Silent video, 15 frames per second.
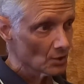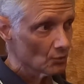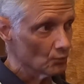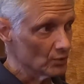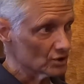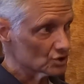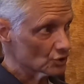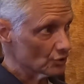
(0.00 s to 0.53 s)

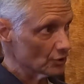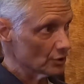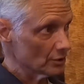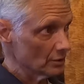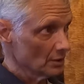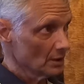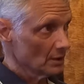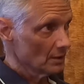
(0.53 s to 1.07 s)
which
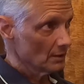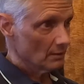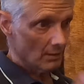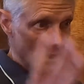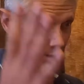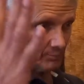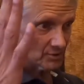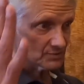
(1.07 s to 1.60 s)
are
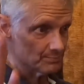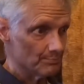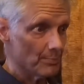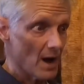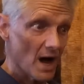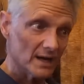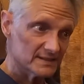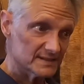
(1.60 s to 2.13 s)
almost
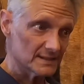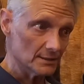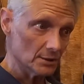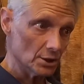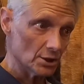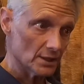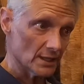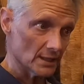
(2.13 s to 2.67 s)
boxy
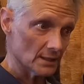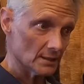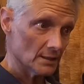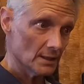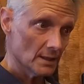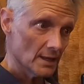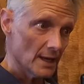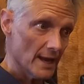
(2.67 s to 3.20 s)
looking,
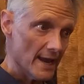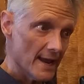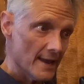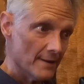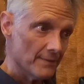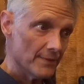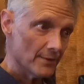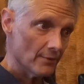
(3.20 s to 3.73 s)

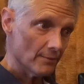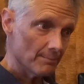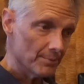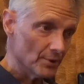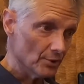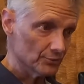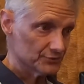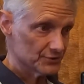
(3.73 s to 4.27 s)
and they're
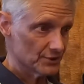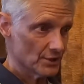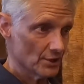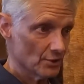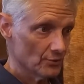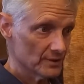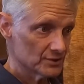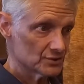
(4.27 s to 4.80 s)
built to
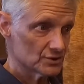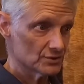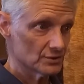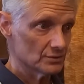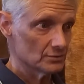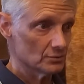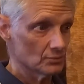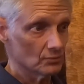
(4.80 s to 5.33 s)
go
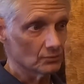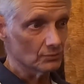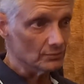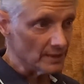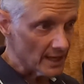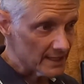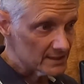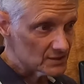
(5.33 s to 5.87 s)
into
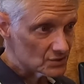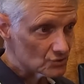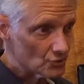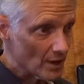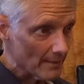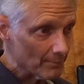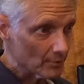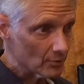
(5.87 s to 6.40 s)
nice
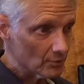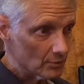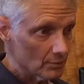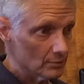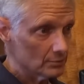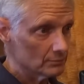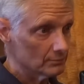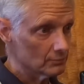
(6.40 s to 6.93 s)

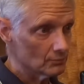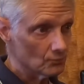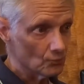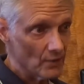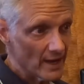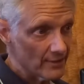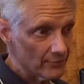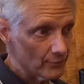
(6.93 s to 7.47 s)
tropical
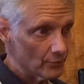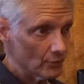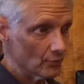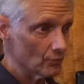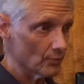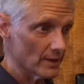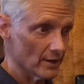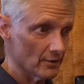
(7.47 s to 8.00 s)
weather
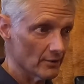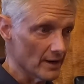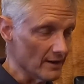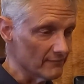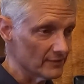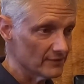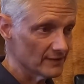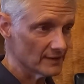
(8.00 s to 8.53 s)
where
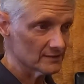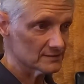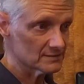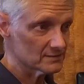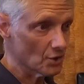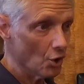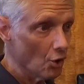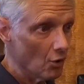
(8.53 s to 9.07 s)
everything is
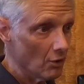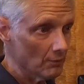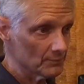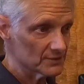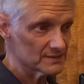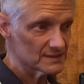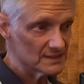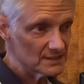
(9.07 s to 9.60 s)
calm, the
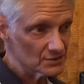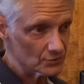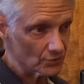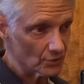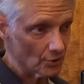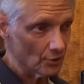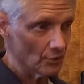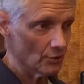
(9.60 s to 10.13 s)
seas are
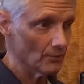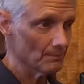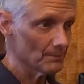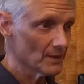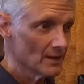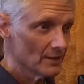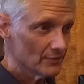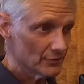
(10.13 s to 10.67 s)
calm.
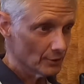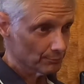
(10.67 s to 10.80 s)
They're